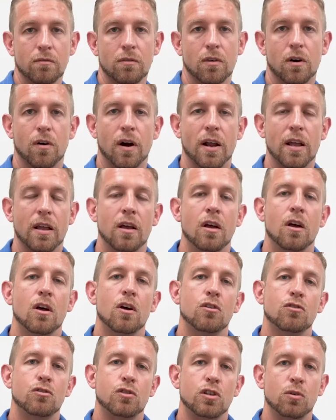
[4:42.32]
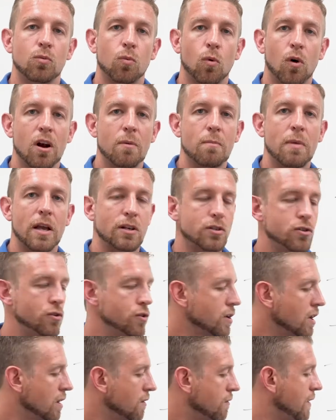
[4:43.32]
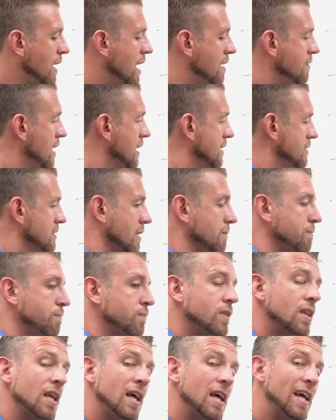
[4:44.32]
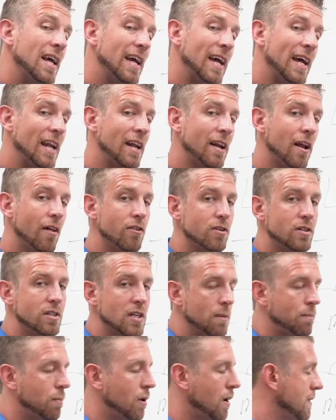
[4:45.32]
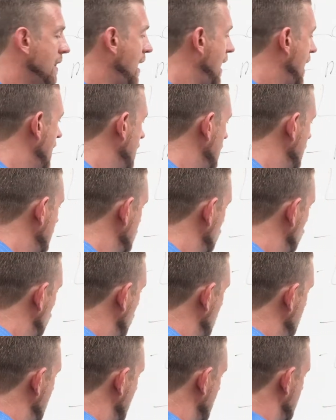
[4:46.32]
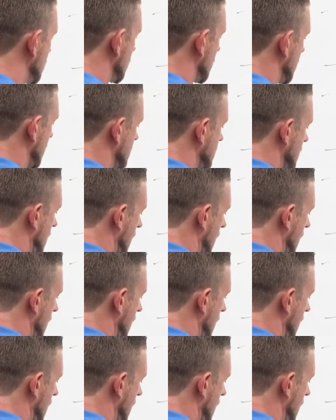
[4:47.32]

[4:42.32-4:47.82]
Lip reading: all right? So you wanna make sure you're gonna 5X it. And another tip on that is you wanna make sure that it's